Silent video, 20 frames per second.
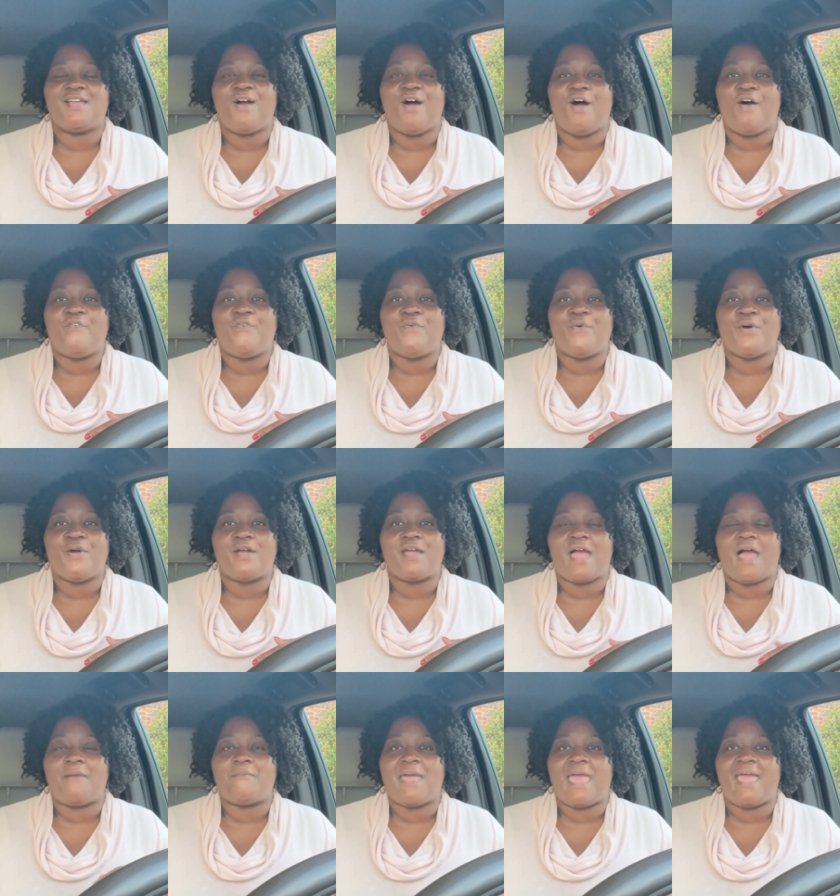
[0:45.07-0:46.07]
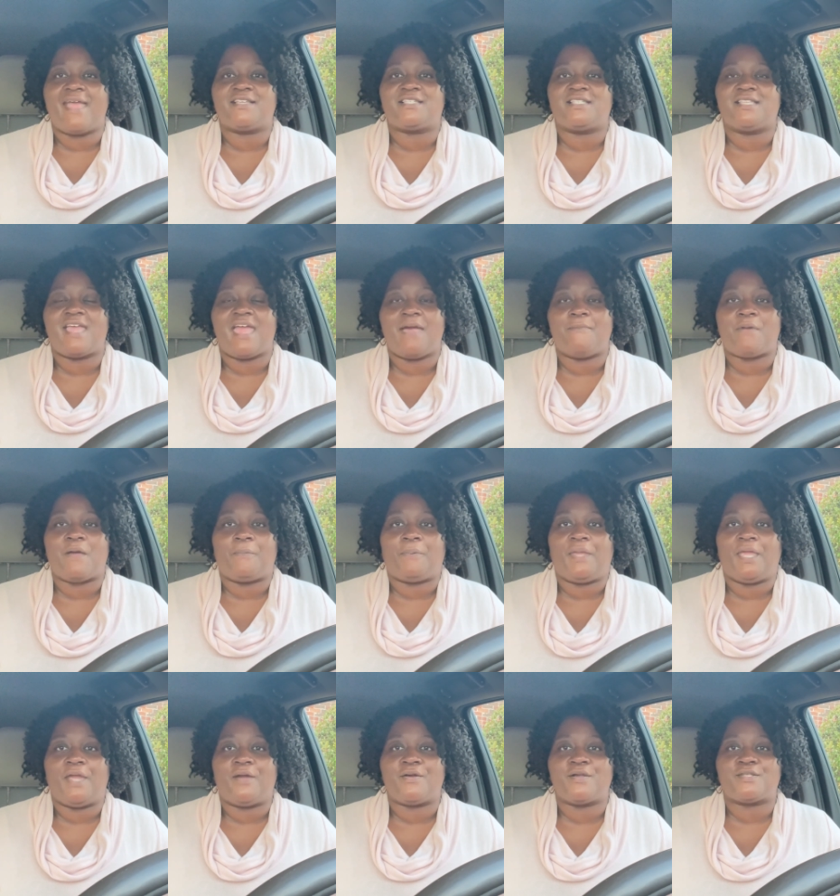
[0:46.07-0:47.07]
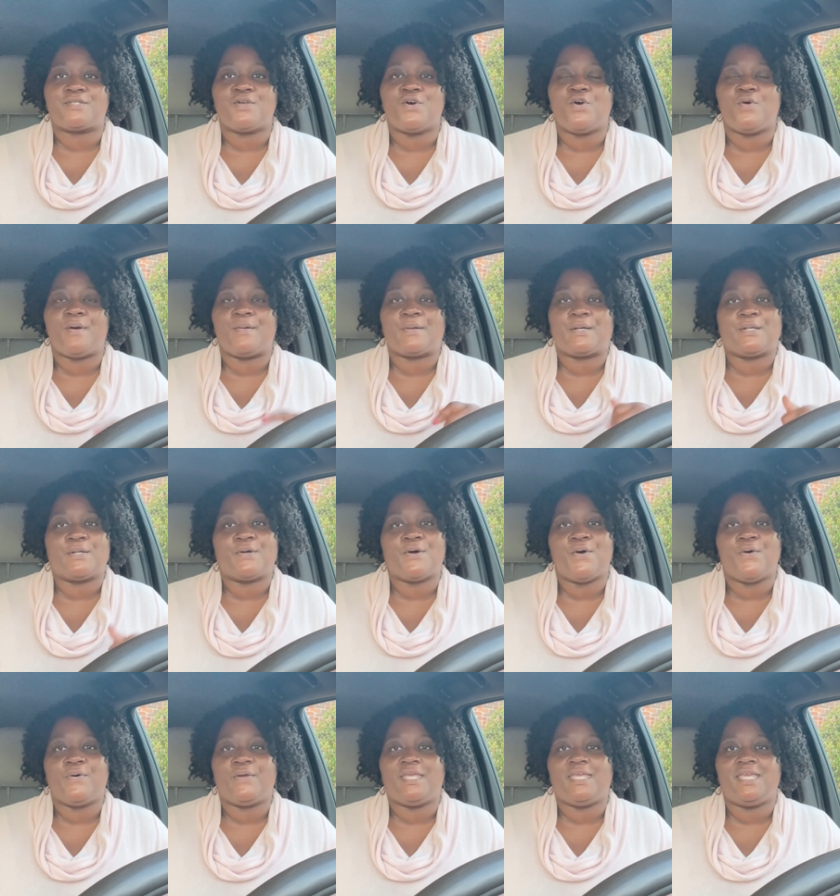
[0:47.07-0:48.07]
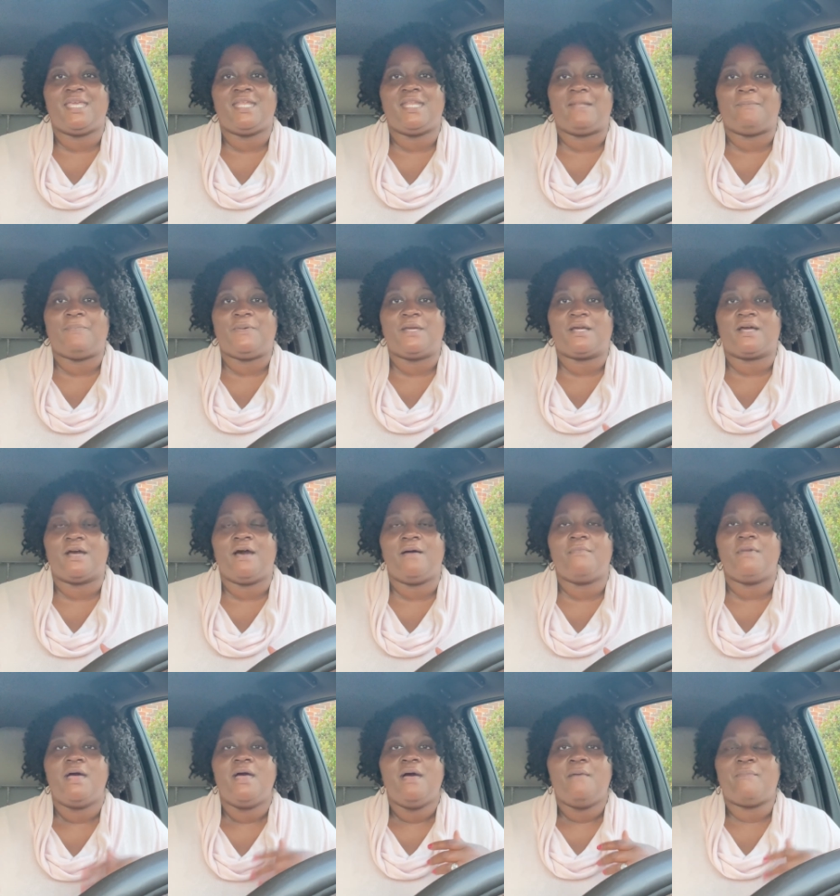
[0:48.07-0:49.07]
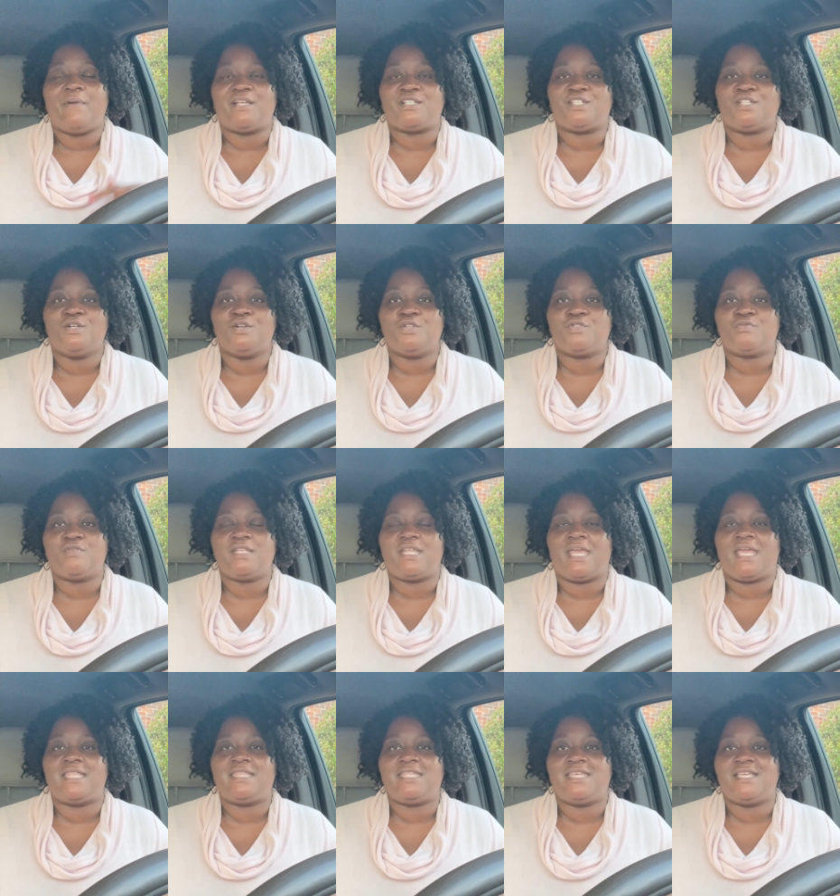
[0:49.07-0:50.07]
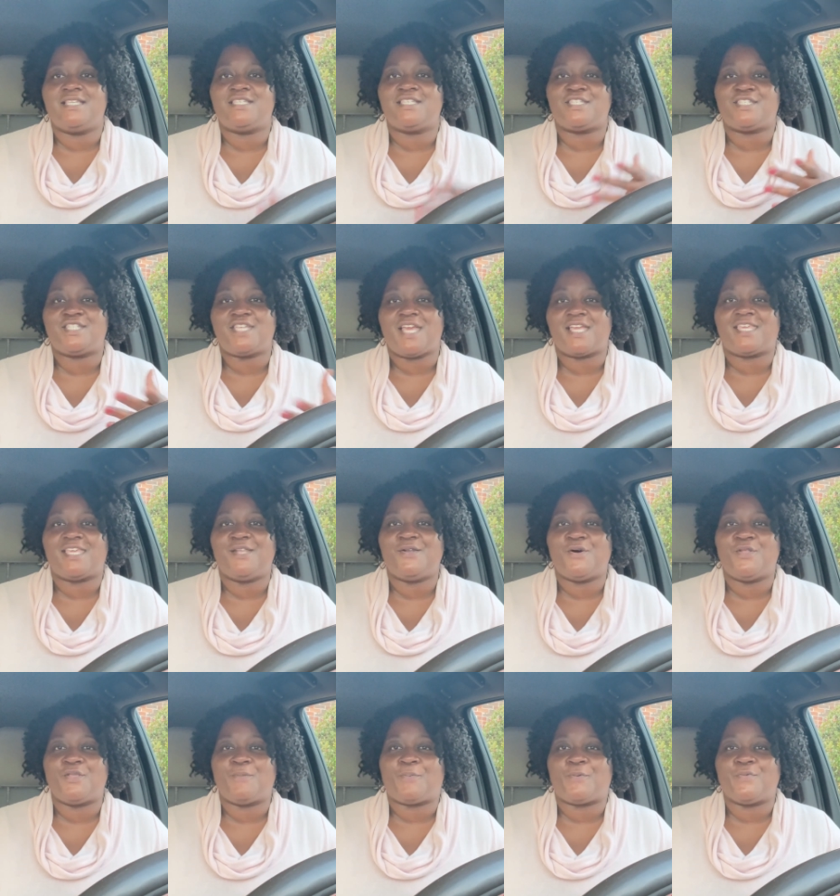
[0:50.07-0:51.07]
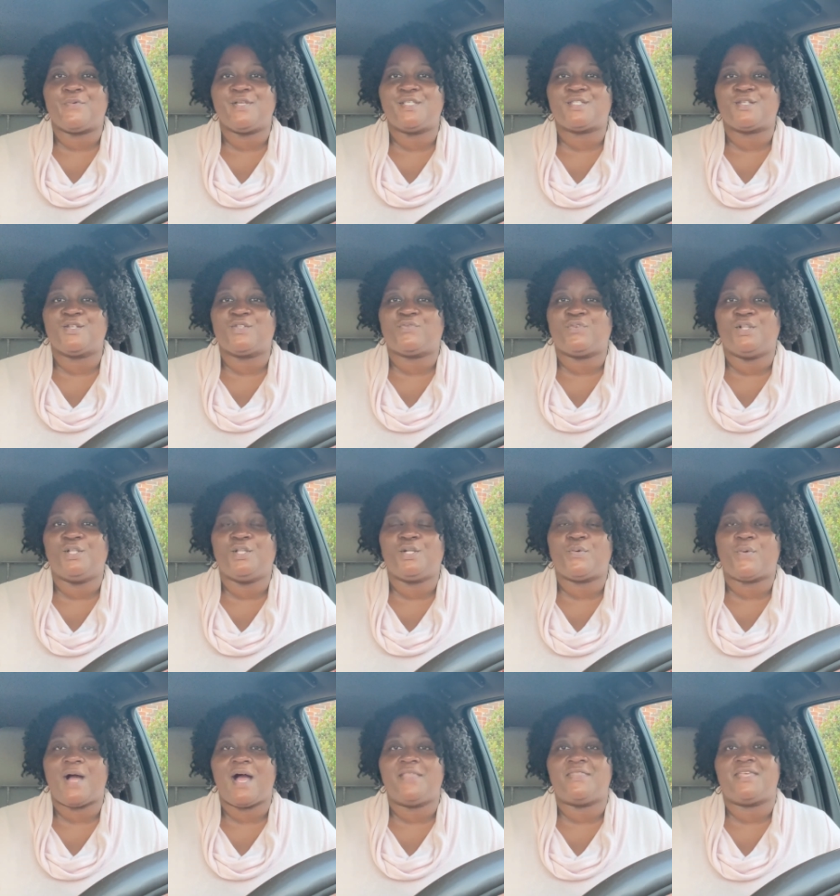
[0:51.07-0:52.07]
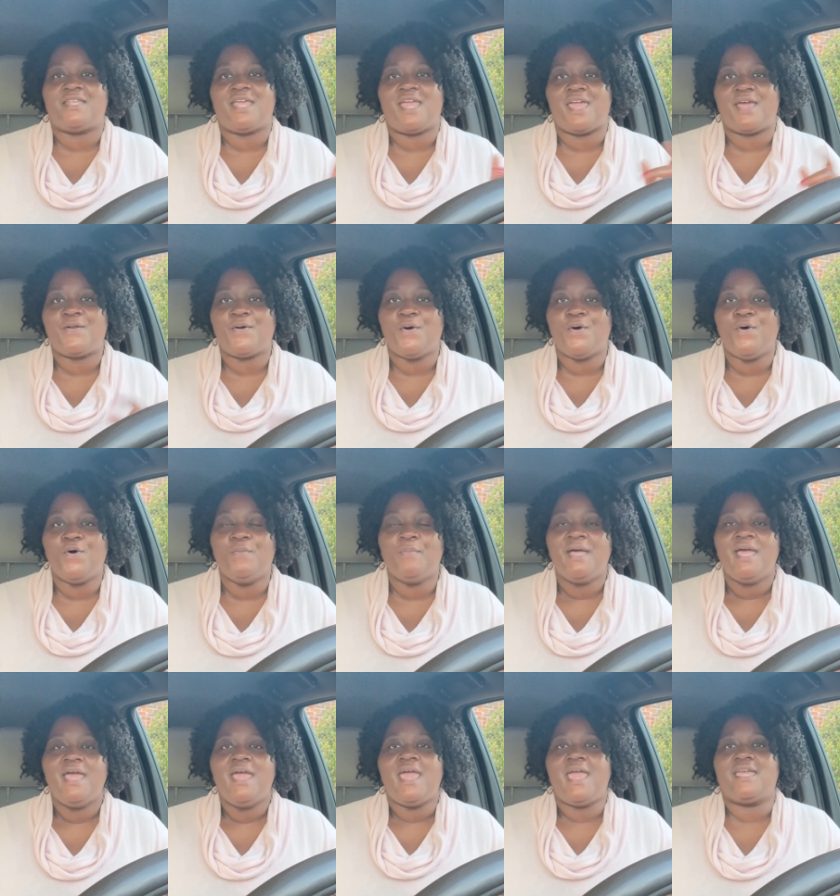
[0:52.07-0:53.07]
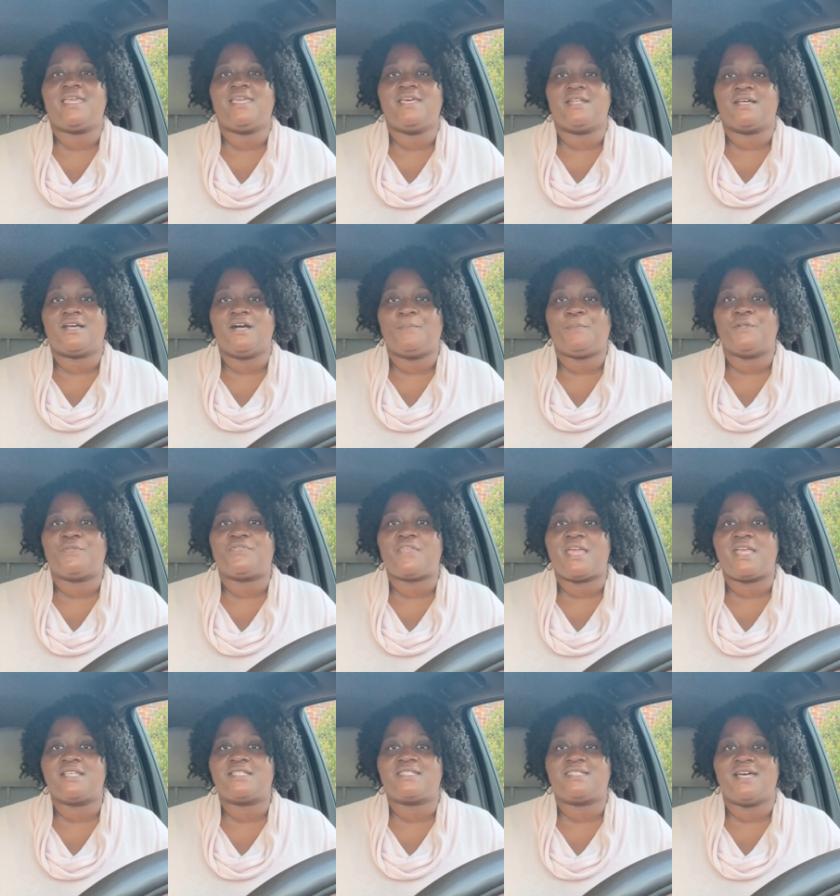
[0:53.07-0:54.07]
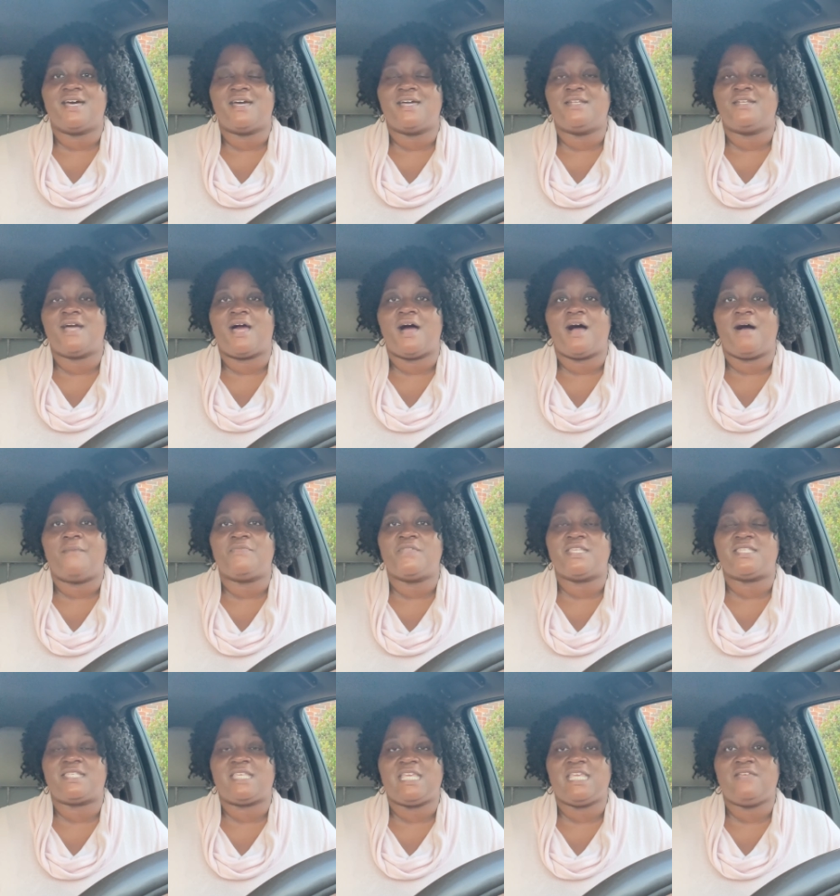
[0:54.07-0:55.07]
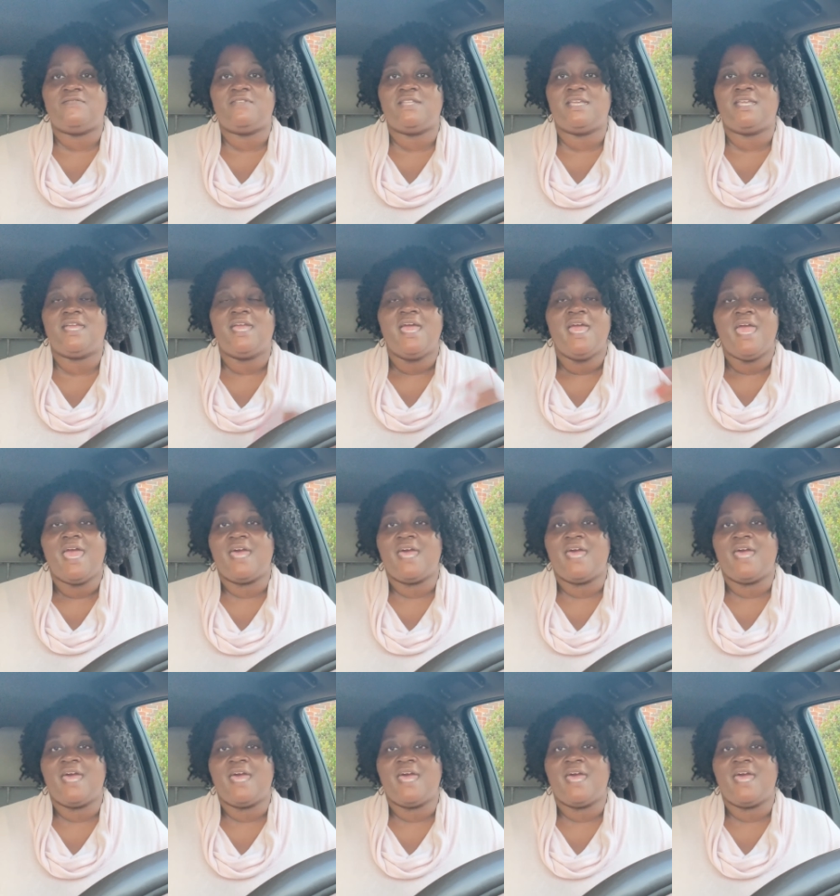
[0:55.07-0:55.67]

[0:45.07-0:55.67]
off work. I'm actually at my parents' home. I'm gonna go in and pick up my children, and then just check in on the parentals for a little while, and then head home and get a couple things done um, this evening.